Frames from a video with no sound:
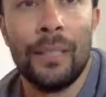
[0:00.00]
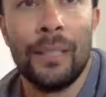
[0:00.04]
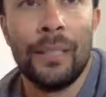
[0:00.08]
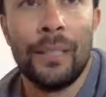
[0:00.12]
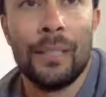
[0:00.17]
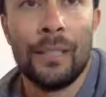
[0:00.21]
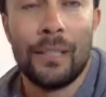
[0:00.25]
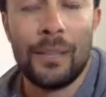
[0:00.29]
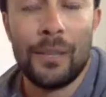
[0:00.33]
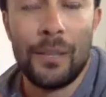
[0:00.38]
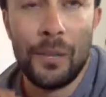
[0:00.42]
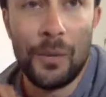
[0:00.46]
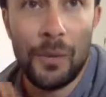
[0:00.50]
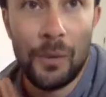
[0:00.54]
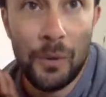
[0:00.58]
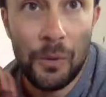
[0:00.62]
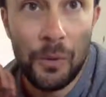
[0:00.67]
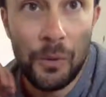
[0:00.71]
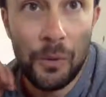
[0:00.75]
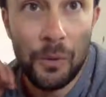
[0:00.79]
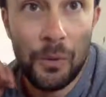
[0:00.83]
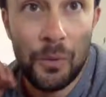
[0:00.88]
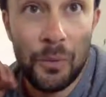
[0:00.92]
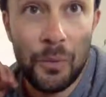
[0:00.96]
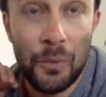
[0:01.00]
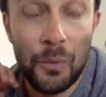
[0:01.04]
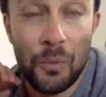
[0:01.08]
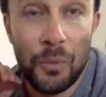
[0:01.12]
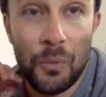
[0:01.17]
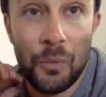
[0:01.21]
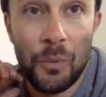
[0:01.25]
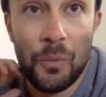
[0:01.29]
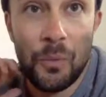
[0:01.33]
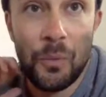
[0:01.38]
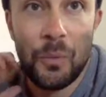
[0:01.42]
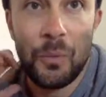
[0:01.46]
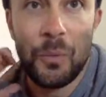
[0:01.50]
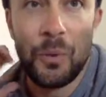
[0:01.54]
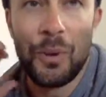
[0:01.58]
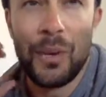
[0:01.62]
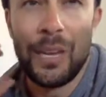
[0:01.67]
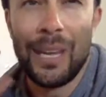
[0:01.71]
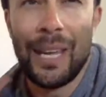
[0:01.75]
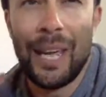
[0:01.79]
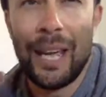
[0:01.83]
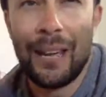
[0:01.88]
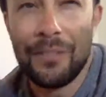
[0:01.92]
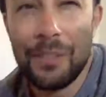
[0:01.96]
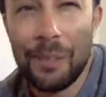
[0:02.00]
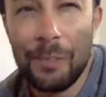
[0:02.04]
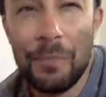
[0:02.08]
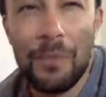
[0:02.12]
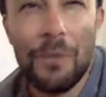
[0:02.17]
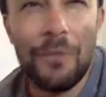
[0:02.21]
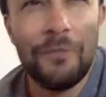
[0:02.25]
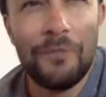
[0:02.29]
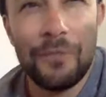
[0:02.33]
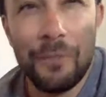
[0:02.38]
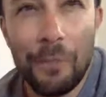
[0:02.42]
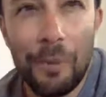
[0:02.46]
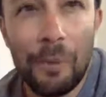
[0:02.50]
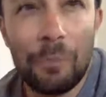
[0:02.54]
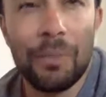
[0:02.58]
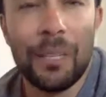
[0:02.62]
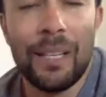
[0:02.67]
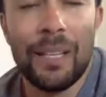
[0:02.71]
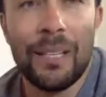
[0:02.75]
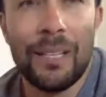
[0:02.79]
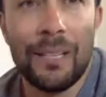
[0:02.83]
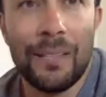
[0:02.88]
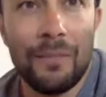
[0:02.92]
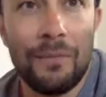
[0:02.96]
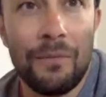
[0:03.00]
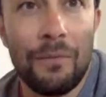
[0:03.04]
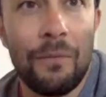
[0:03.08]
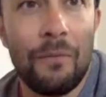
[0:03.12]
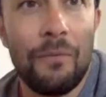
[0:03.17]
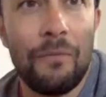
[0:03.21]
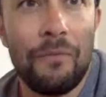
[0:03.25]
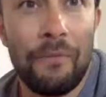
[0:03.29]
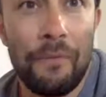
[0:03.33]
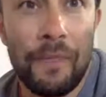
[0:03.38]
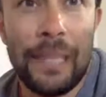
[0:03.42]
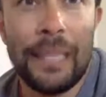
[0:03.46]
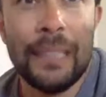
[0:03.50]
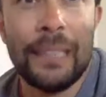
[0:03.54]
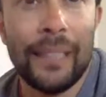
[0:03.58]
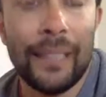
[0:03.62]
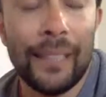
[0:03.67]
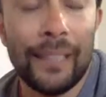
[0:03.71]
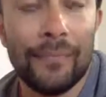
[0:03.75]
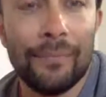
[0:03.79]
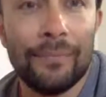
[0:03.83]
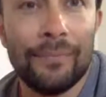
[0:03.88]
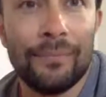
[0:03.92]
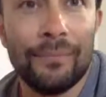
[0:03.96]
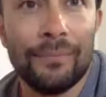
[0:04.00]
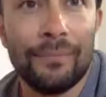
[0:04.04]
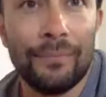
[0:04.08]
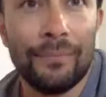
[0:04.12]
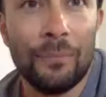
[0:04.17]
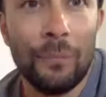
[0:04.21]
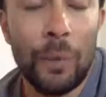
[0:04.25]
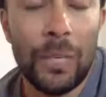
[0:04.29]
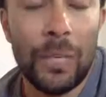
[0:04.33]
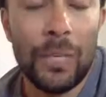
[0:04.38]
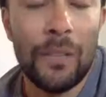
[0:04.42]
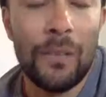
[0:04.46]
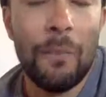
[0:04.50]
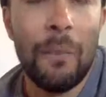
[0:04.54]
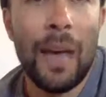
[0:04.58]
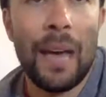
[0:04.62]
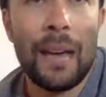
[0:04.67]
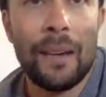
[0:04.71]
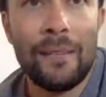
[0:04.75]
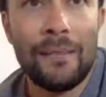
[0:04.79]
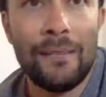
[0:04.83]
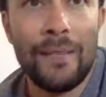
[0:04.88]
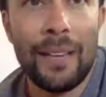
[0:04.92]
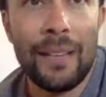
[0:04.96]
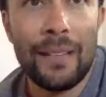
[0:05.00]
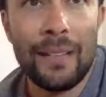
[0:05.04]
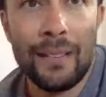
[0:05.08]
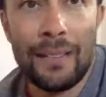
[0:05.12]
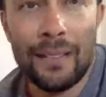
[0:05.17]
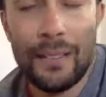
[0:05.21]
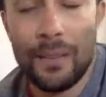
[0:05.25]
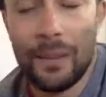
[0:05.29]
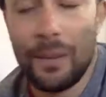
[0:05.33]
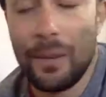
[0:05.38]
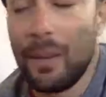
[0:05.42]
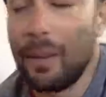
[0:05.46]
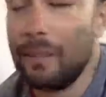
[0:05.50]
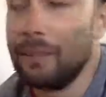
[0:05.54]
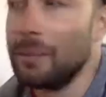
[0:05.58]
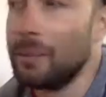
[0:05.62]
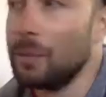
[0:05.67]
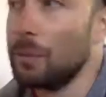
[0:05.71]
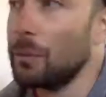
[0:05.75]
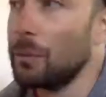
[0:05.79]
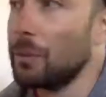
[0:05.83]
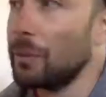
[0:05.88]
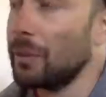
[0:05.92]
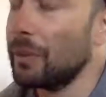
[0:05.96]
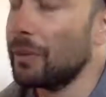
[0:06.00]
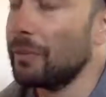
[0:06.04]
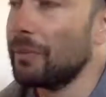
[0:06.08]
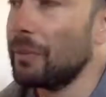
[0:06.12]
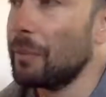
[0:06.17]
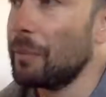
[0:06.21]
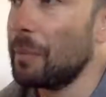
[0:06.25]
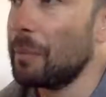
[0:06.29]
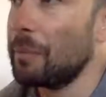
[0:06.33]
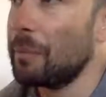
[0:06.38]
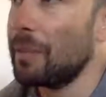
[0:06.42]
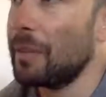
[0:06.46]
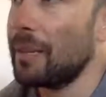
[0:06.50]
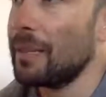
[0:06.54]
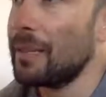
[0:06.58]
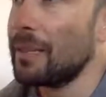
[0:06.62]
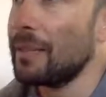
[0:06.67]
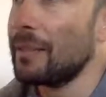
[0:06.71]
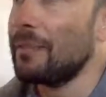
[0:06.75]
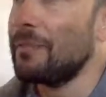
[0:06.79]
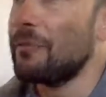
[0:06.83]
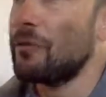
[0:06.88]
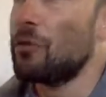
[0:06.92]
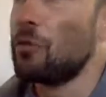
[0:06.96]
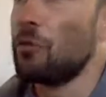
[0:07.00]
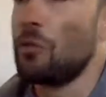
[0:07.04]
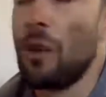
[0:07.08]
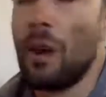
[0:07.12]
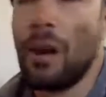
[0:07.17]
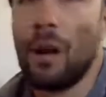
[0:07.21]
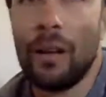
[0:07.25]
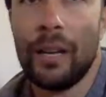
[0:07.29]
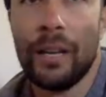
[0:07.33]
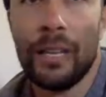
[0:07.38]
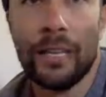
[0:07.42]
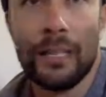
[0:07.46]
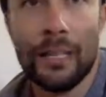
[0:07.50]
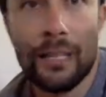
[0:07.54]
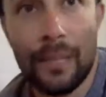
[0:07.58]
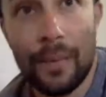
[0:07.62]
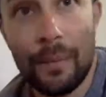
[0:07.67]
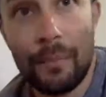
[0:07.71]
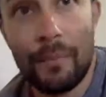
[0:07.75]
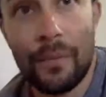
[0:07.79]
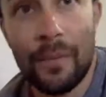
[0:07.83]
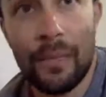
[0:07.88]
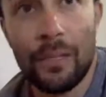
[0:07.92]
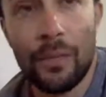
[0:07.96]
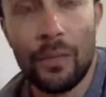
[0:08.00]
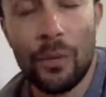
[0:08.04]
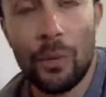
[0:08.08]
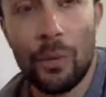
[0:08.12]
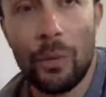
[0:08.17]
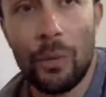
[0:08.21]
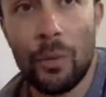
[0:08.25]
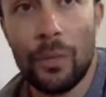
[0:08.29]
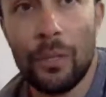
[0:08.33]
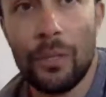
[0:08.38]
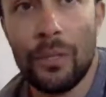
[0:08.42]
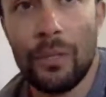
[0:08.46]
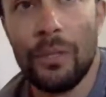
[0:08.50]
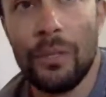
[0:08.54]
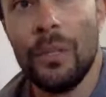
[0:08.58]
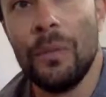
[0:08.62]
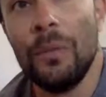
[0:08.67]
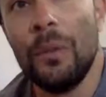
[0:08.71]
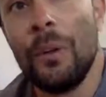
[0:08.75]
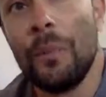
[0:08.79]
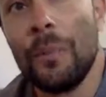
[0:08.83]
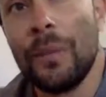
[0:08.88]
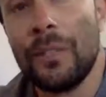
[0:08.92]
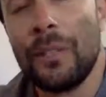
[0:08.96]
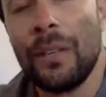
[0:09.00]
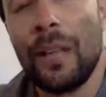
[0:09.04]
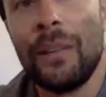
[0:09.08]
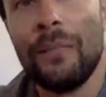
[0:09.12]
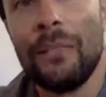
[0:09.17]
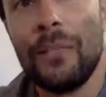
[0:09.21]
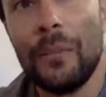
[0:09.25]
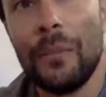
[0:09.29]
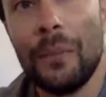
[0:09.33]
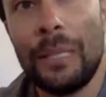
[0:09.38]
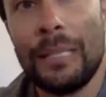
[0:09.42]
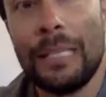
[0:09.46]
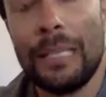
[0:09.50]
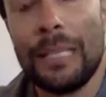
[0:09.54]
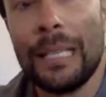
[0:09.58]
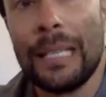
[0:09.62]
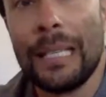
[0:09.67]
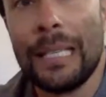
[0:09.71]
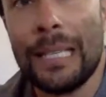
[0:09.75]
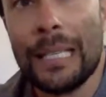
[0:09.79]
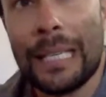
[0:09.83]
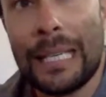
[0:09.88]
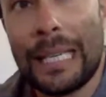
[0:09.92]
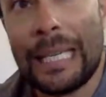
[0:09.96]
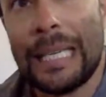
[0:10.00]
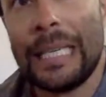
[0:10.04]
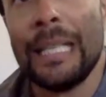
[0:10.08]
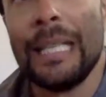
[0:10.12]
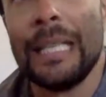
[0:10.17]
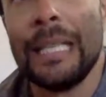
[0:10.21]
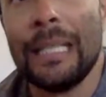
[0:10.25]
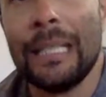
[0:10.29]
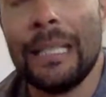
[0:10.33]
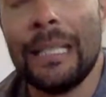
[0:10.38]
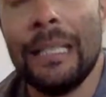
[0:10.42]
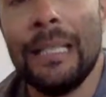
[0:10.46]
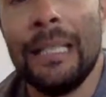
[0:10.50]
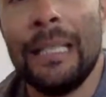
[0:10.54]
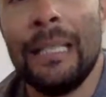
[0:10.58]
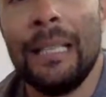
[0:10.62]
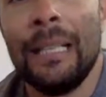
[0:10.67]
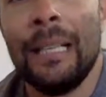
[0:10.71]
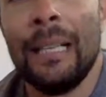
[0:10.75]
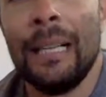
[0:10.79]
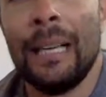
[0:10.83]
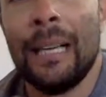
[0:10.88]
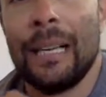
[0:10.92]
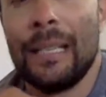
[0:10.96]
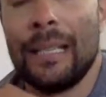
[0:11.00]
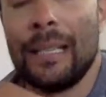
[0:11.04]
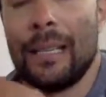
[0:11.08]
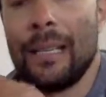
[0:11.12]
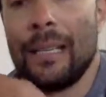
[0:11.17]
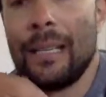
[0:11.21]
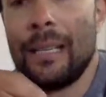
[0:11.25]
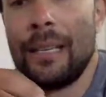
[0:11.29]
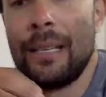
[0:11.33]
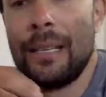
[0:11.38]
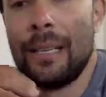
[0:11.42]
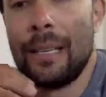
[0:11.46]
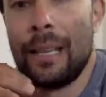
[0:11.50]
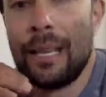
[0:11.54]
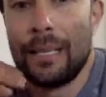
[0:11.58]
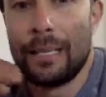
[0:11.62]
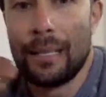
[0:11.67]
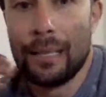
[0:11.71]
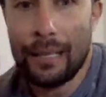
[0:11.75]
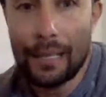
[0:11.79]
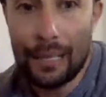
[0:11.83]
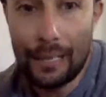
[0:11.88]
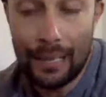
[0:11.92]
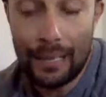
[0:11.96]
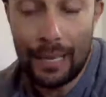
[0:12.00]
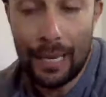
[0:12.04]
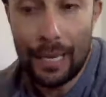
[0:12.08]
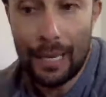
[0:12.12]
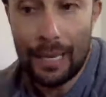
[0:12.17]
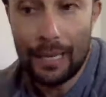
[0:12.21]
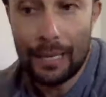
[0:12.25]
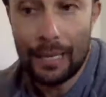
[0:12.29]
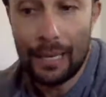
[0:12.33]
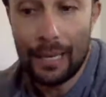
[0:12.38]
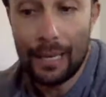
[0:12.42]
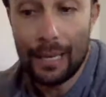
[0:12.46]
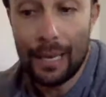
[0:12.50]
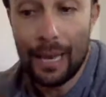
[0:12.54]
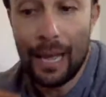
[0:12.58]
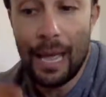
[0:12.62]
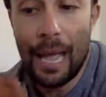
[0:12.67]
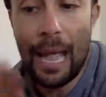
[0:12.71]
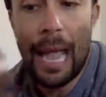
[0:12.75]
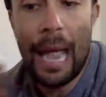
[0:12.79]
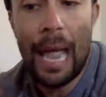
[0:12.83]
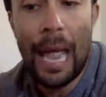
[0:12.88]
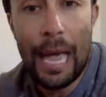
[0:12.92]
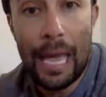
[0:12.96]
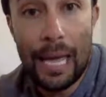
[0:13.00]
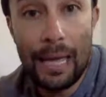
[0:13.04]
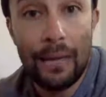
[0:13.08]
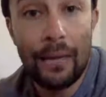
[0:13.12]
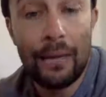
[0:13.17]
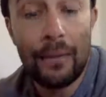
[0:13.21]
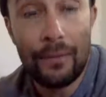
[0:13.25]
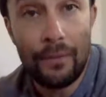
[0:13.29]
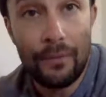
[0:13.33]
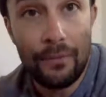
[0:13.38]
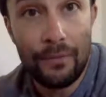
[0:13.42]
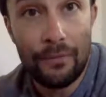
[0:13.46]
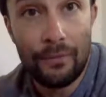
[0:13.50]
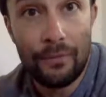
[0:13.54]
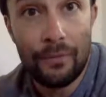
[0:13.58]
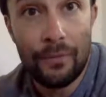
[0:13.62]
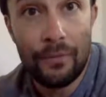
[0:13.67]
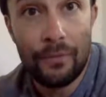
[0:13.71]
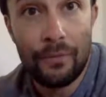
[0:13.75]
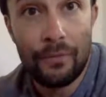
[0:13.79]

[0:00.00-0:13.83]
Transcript: So we have to move from a place of feeling. When you manifest, you have to work from a place of drawing something towards you. You almost have to exist in it as a state ahead of